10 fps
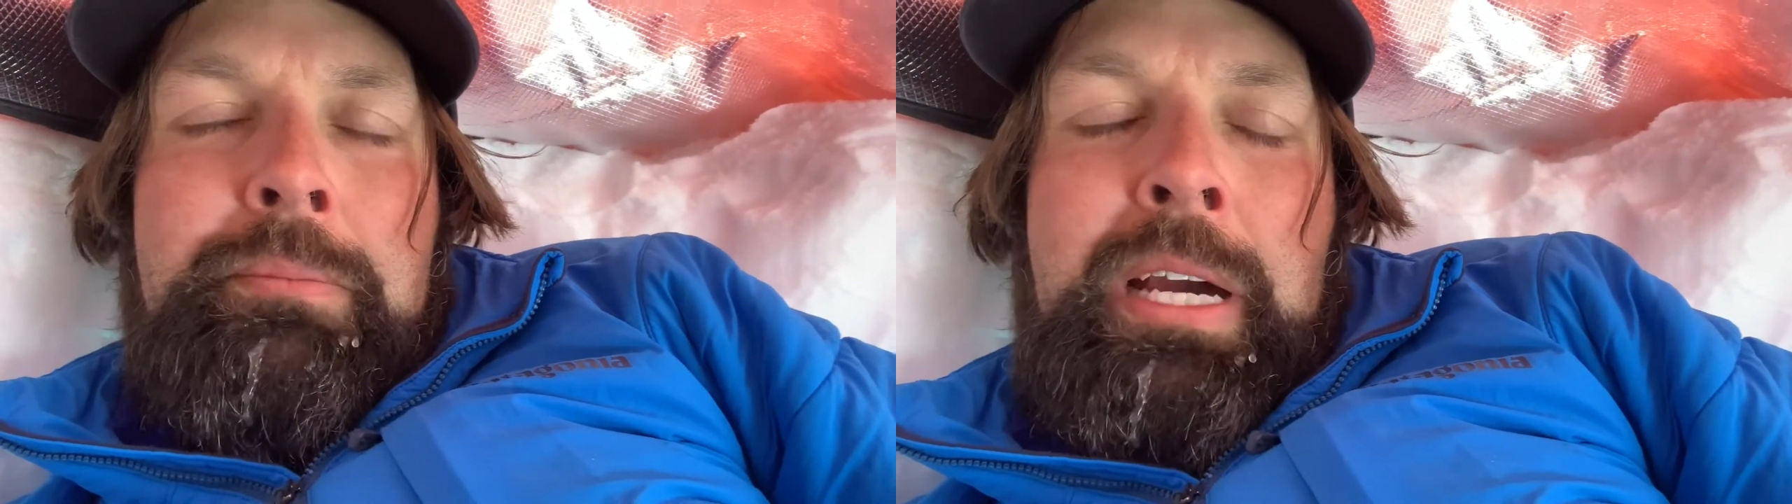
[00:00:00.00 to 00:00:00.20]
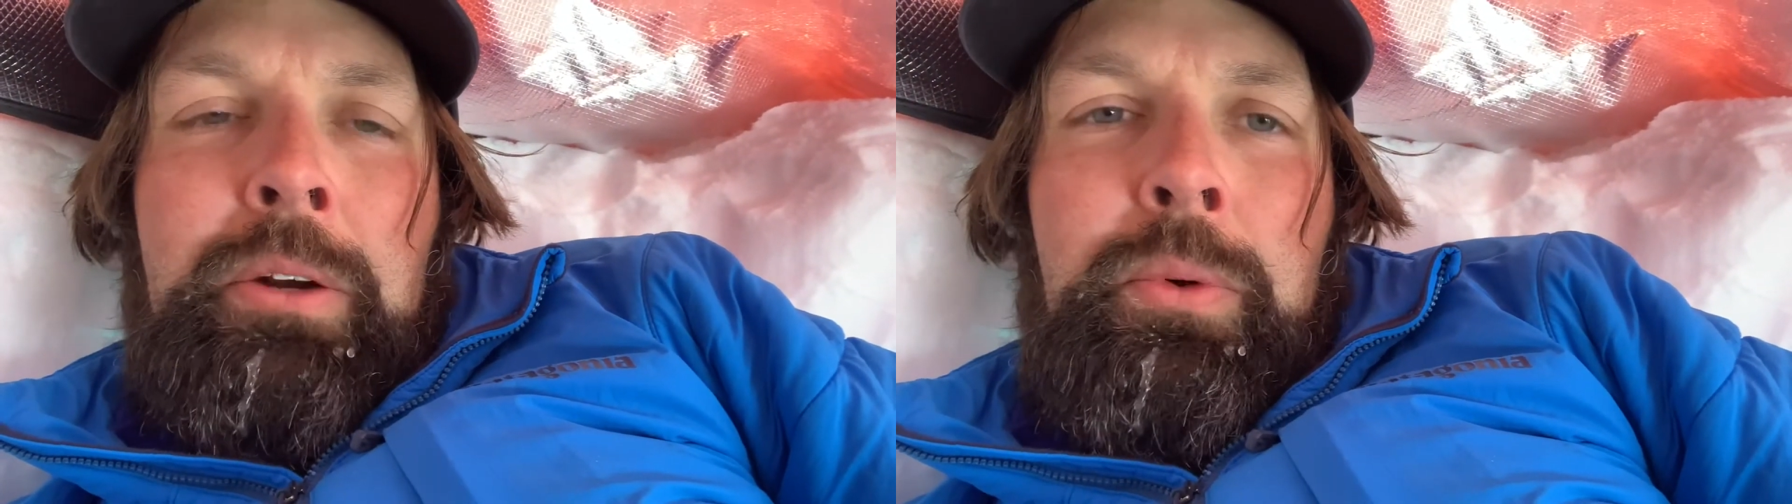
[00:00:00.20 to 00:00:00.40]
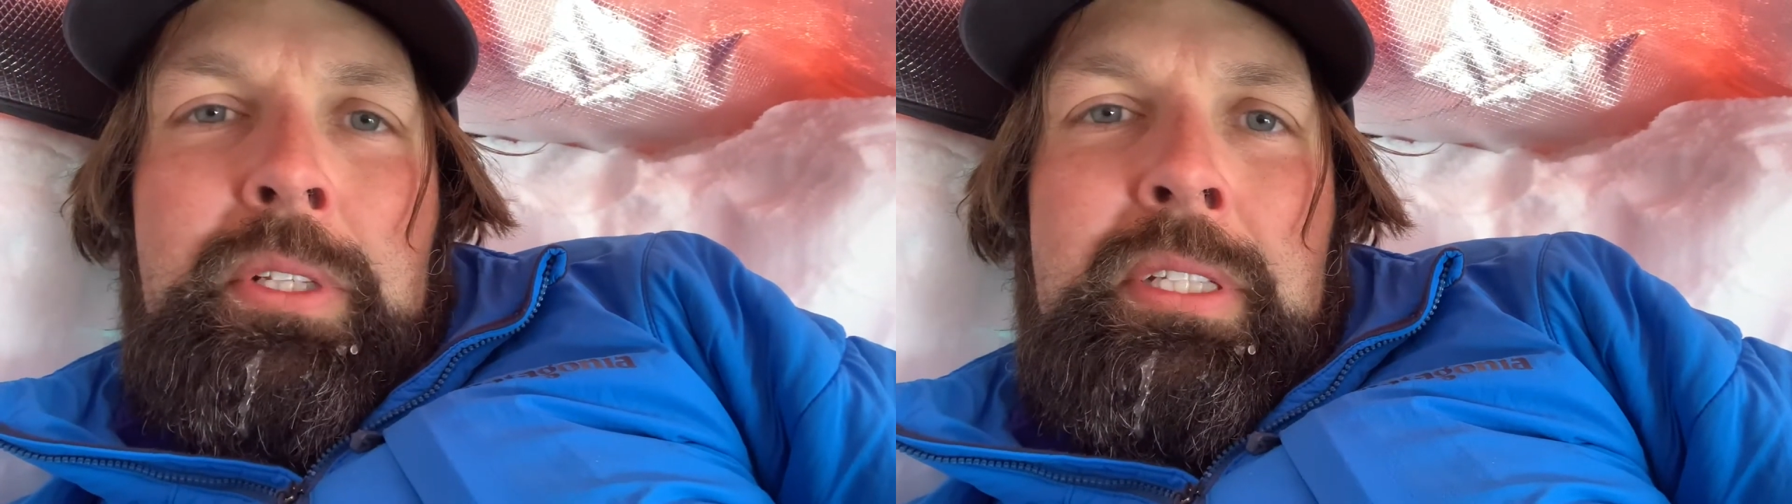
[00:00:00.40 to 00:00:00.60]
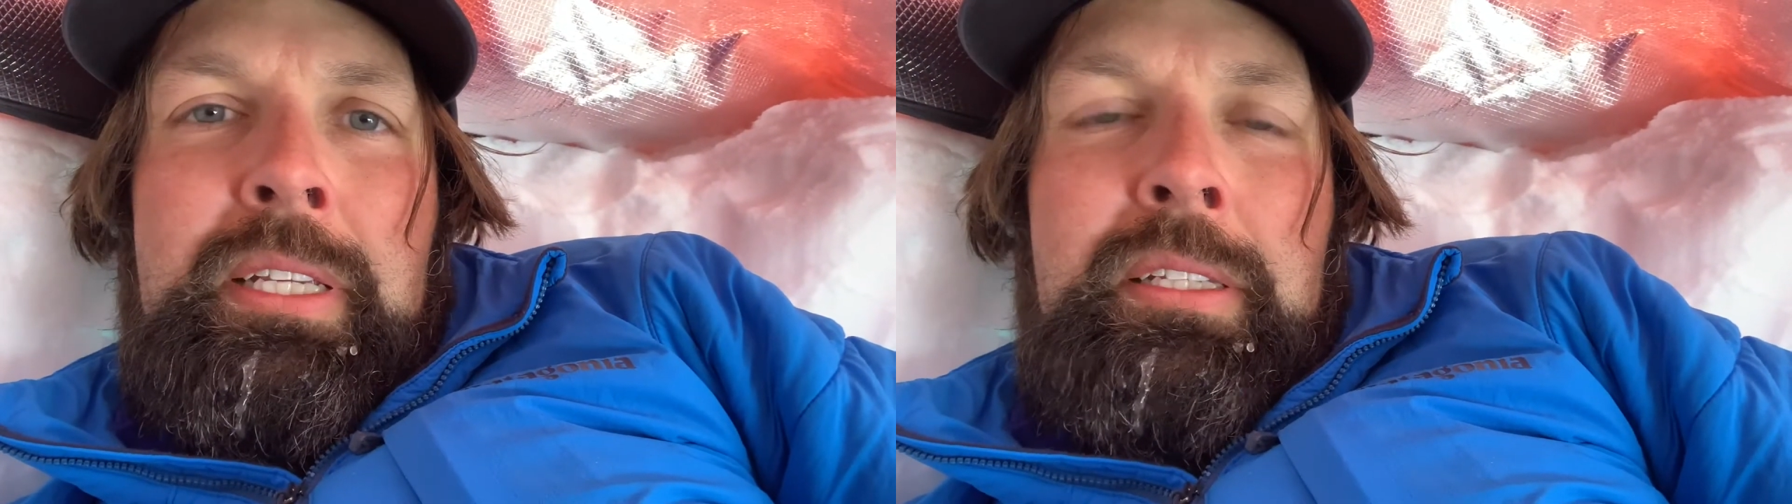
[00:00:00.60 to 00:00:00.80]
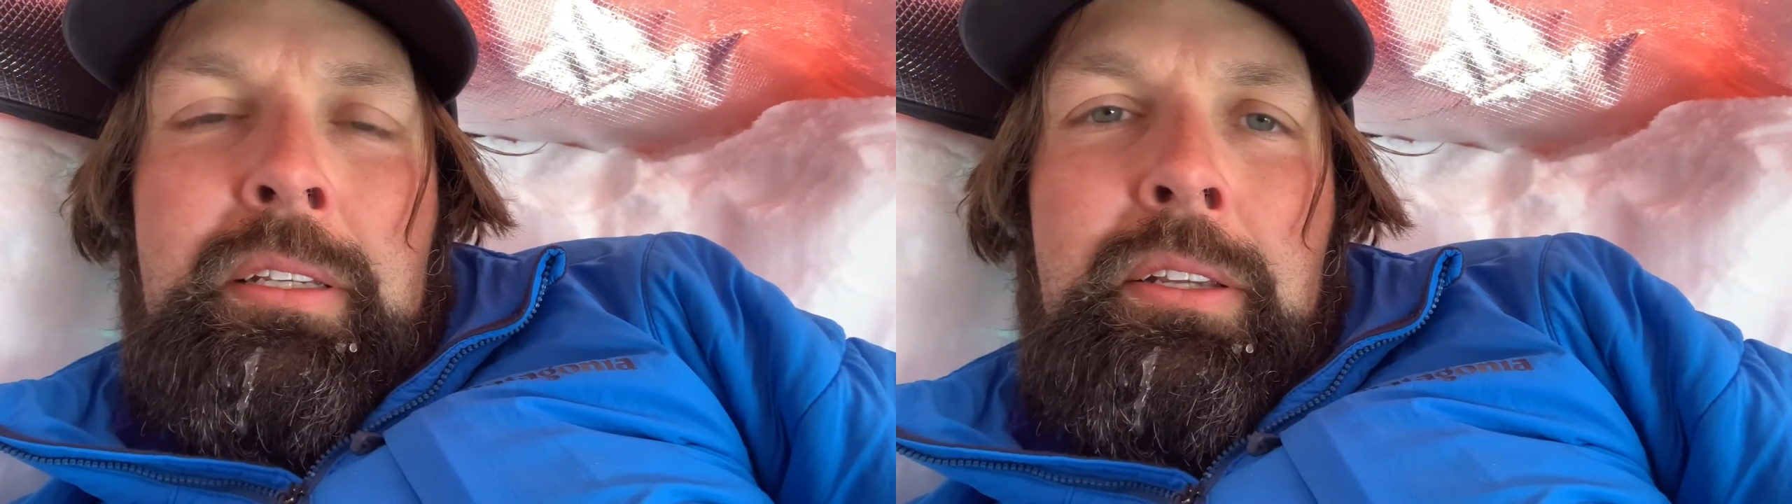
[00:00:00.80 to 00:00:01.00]
no matter what
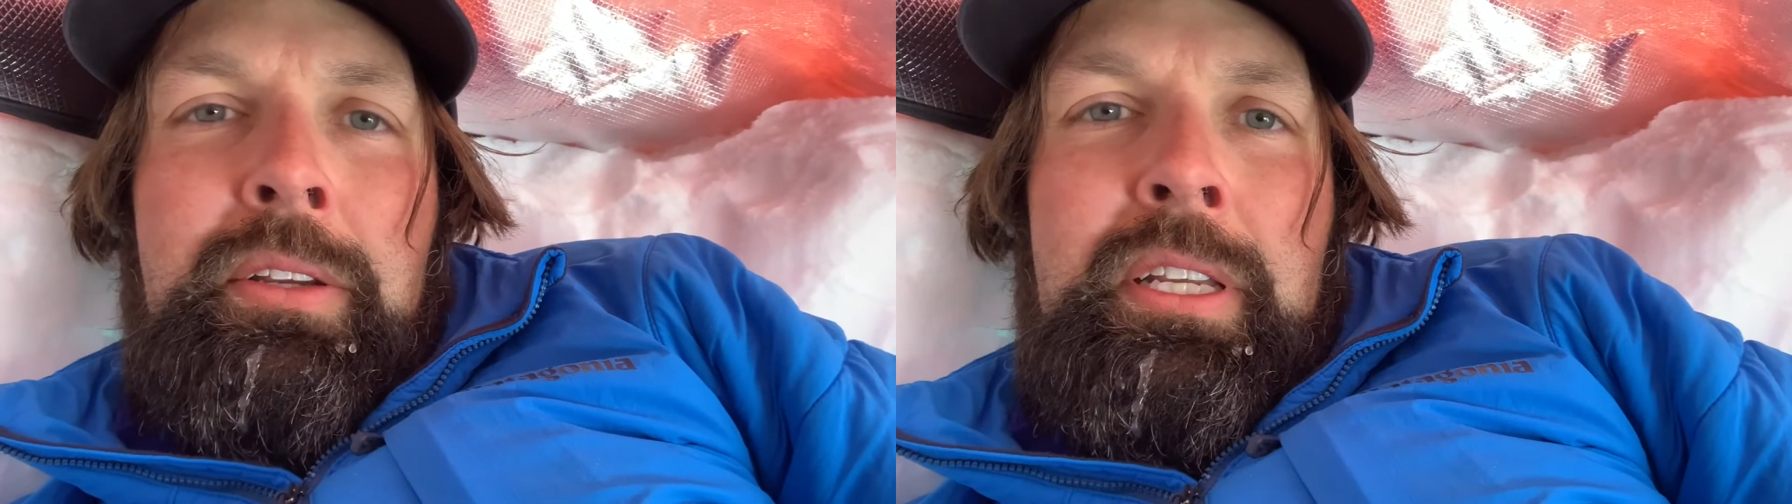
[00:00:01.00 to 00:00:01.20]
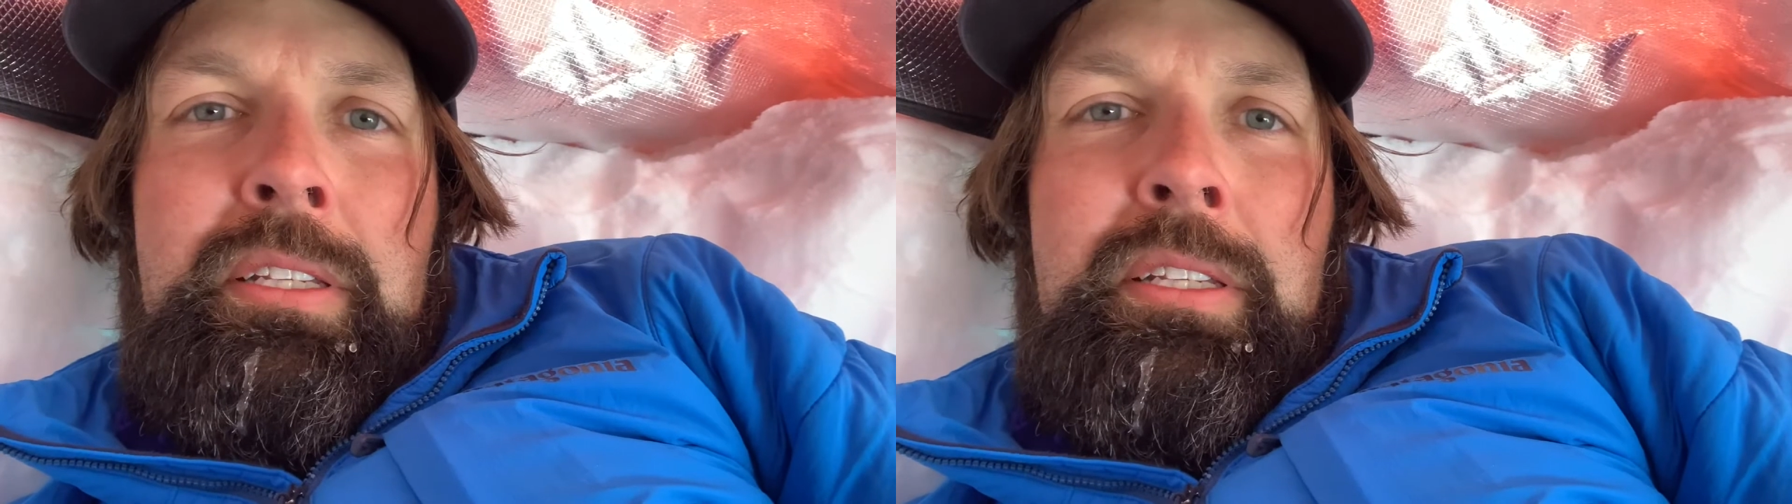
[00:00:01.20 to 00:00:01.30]
season, you need